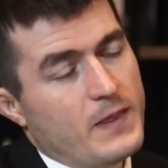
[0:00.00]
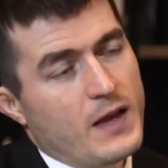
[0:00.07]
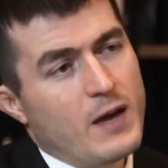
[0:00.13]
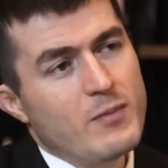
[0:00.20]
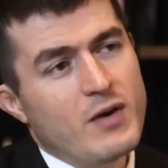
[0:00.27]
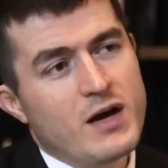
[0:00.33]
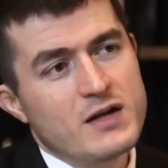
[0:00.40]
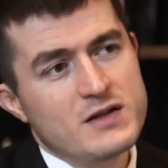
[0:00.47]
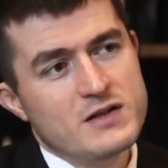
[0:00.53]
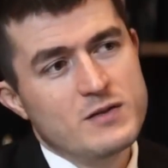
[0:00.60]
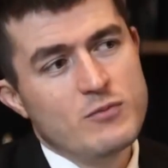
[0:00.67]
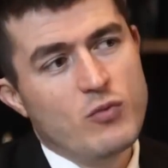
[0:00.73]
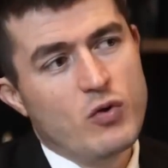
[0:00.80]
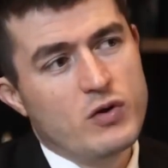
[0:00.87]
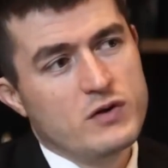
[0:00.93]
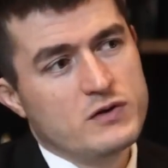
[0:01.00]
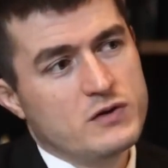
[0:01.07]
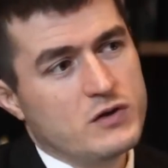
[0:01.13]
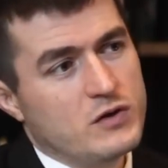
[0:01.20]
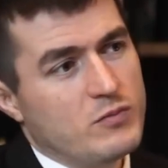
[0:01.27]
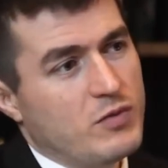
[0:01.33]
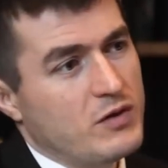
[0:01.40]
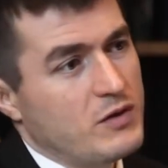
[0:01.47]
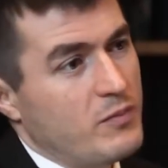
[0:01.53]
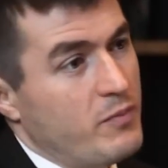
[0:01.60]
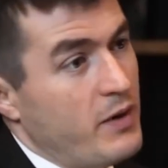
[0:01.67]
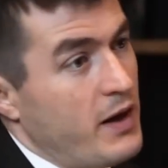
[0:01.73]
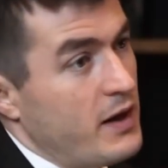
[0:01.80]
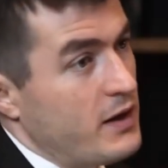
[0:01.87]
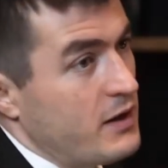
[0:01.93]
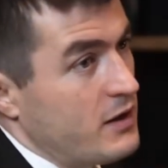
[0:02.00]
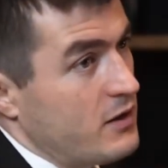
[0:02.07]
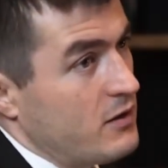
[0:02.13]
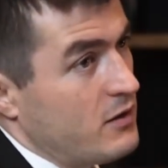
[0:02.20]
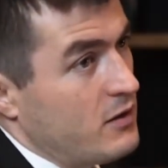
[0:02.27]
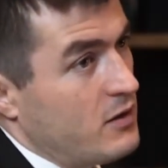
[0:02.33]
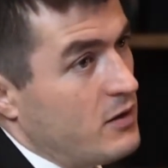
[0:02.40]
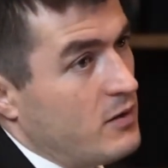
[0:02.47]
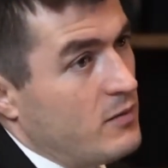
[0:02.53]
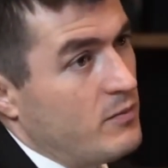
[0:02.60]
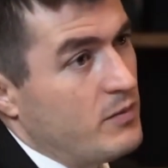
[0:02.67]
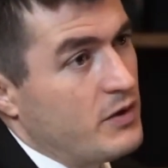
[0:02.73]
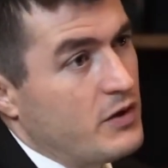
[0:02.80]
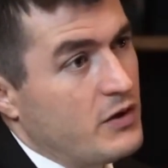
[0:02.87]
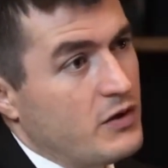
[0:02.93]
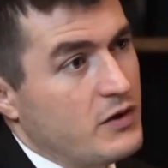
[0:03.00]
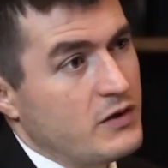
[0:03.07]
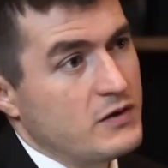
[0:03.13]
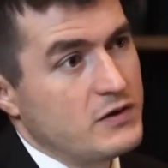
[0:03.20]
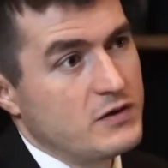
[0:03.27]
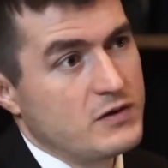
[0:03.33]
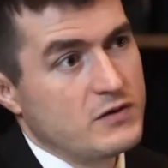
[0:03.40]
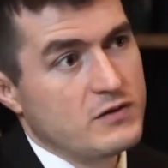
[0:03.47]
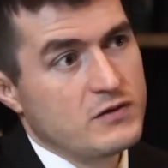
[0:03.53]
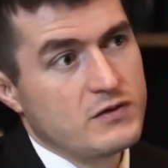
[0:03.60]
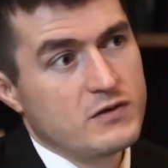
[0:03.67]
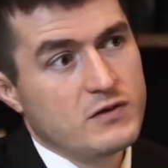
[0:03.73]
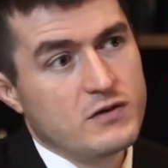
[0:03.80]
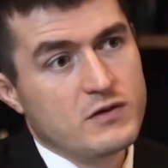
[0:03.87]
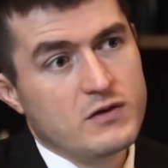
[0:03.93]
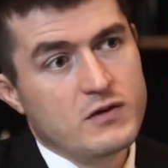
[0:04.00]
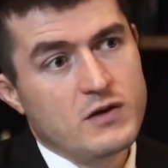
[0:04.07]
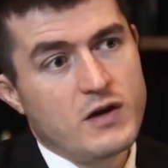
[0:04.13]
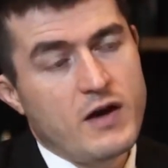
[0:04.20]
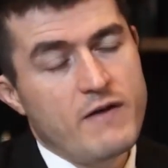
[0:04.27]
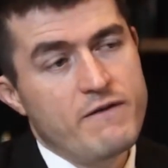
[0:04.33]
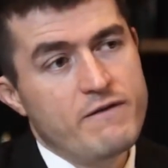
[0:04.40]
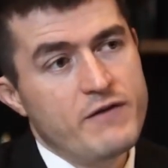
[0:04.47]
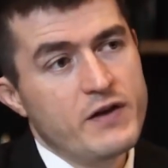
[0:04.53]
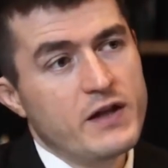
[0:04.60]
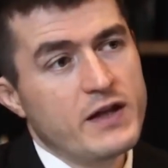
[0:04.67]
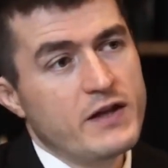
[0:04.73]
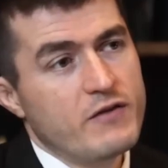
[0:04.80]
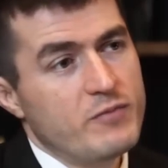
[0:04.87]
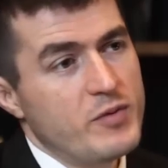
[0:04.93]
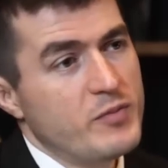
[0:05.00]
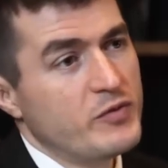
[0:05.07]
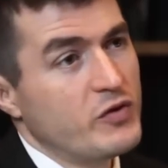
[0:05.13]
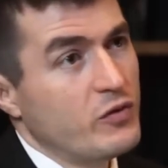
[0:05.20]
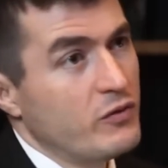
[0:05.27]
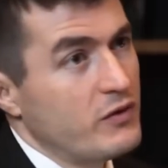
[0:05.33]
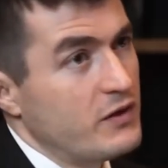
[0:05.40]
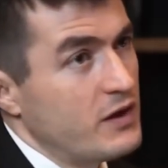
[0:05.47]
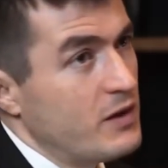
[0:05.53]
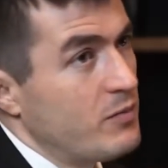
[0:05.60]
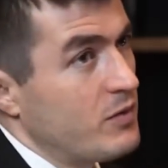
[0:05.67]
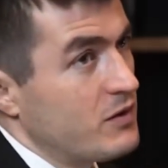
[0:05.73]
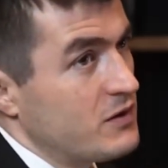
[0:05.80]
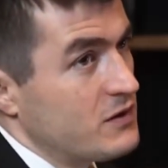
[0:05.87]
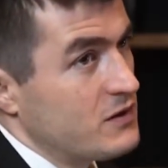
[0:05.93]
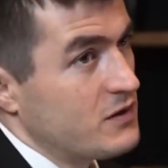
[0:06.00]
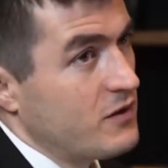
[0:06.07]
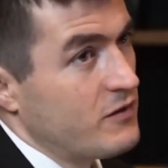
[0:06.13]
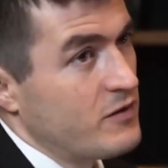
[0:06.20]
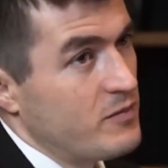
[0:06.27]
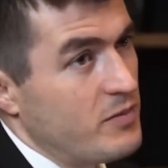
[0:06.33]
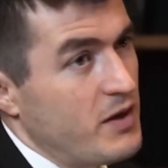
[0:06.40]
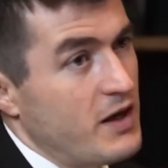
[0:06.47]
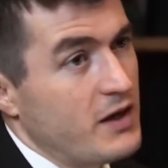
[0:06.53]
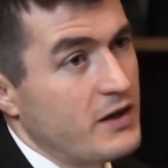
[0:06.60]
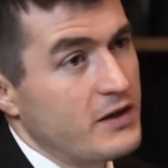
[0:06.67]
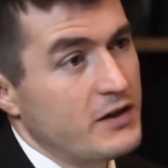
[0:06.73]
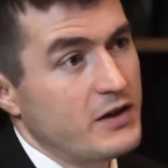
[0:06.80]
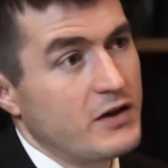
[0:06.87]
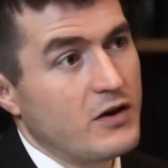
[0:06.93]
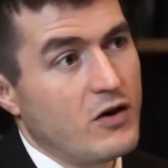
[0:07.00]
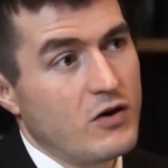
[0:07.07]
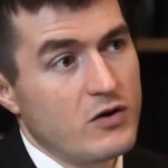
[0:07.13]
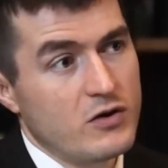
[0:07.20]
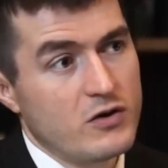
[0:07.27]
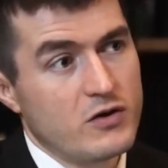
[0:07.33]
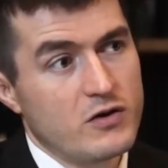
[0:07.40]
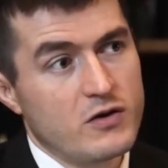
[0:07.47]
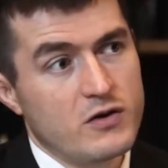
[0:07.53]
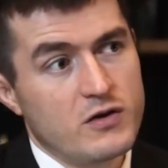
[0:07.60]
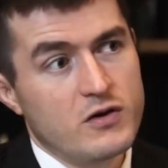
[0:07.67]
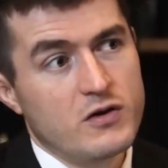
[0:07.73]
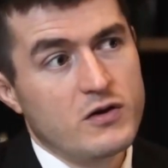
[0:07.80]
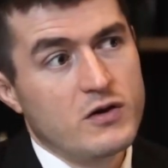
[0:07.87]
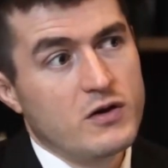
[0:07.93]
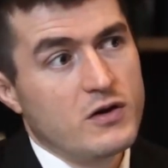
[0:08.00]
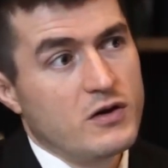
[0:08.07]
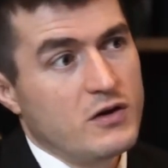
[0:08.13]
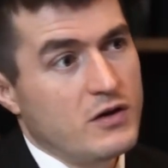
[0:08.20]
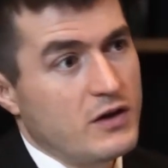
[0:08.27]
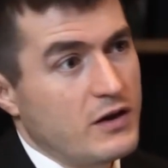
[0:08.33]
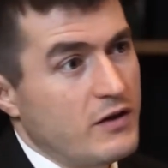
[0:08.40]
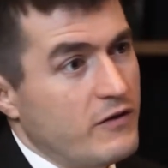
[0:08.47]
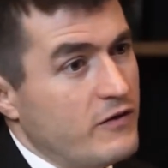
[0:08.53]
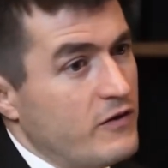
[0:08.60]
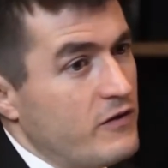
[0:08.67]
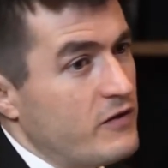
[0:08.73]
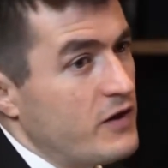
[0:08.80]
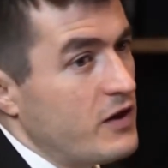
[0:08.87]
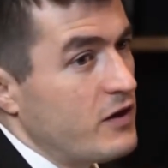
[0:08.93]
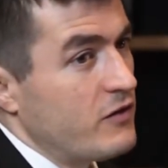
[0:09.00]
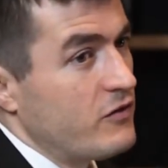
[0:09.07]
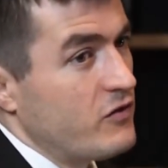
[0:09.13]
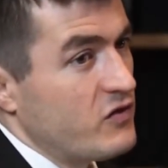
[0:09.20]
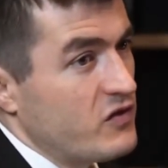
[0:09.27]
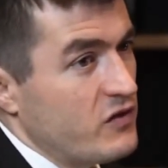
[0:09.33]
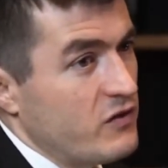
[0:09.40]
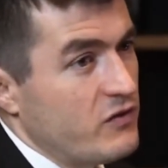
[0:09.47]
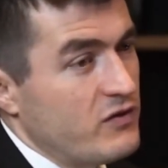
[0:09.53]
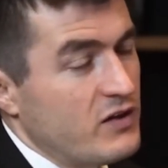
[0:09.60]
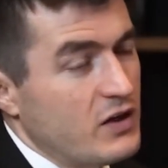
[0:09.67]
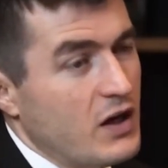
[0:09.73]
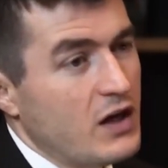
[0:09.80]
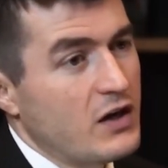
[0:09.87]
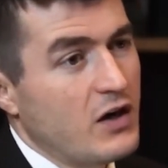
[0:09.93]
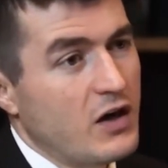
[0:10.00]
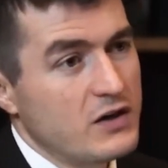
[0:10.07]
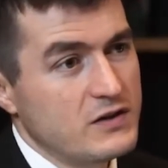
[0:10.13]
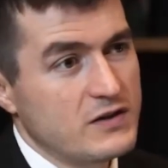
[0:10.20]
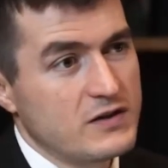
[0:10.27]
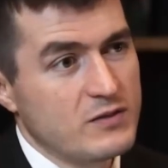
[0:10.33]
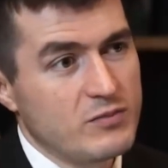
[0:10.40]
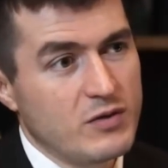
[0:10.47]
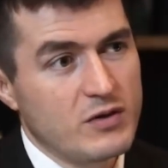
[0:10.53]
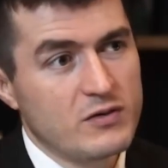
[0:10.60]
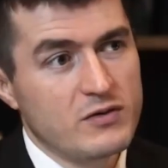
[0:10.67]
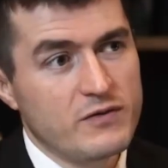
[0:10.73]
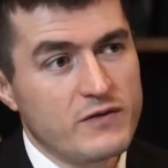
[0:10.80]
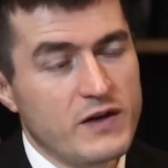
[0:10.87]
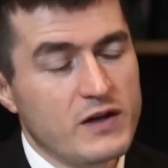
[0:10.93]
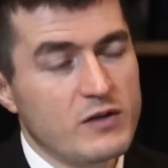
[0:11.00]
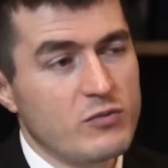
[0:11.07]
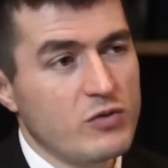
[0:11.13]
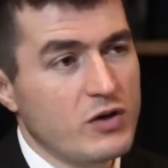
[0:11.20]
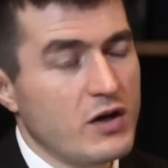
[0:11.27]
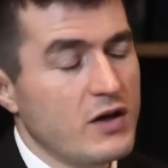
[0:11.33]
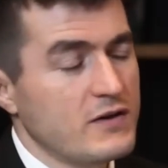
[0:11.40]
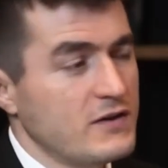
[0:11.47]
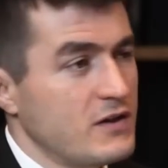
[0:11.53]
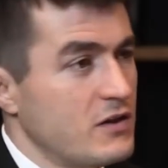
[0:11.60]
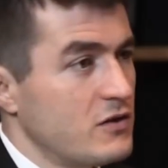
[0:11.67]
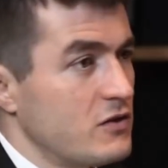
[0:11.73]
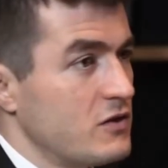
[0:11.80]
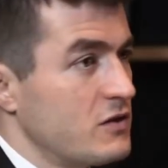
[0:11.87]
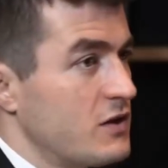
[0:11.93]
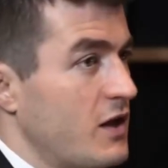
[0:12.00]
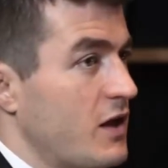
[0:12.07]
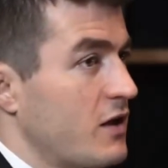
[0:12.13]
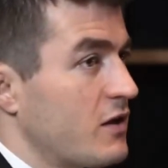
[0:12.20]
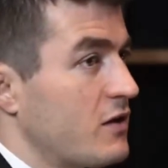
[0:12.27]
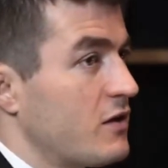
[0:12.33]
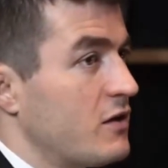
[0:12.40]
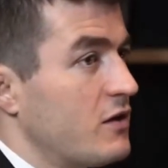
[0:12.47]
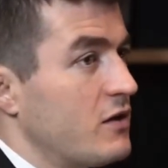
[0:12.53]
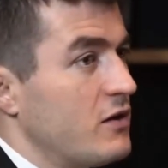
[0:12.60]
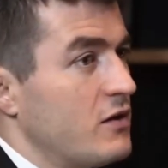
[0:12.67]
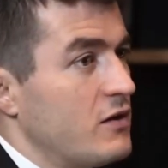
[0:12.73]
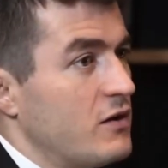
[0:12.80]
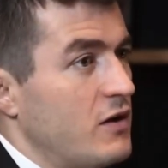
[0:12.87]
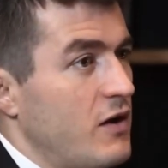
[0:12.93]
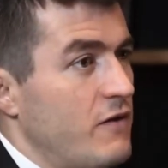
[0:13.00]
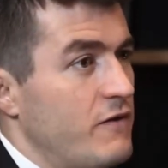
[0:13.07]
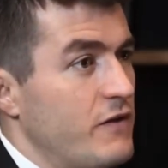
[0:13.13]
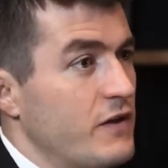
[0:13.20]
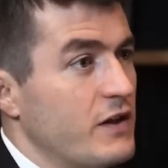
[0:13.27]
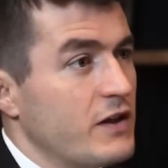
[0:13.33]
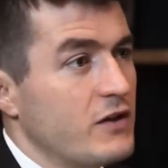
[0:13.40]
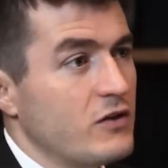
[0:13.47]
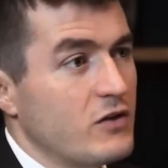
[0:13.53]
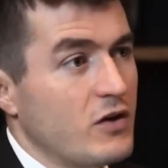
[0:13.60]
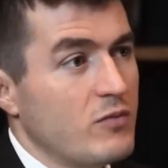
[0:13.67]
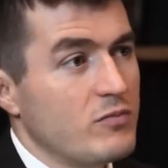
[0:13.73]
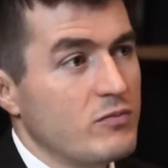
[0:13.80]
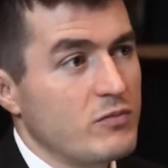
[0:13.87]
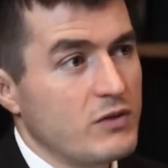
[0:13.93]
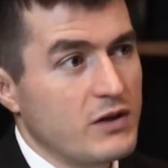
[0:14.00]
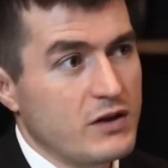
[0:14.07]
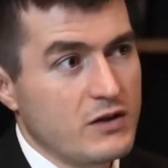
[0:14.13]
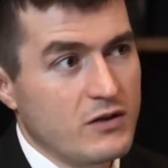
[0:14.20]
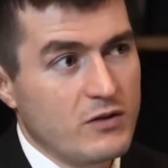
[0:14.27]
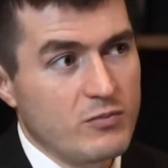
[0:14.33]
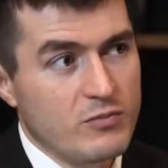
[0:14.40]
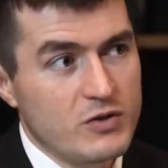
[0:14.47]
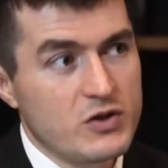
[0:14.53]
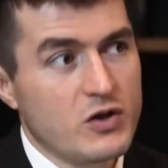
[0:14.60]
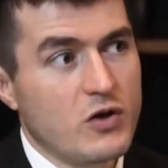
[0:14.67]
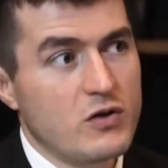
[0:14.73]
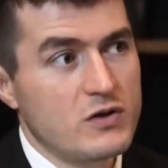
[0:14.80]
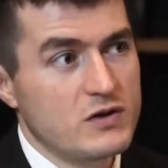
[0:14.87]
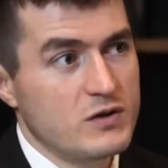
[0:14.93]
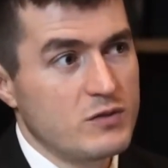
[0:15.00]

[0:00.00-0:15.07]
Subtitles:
I'm honestly more concerned about the panic because I feel like if people don't think about this stuff, the panic can hit harder. Like if they're not conscious about the fact that we're constantly under attack, I feel like it'll come like a much harder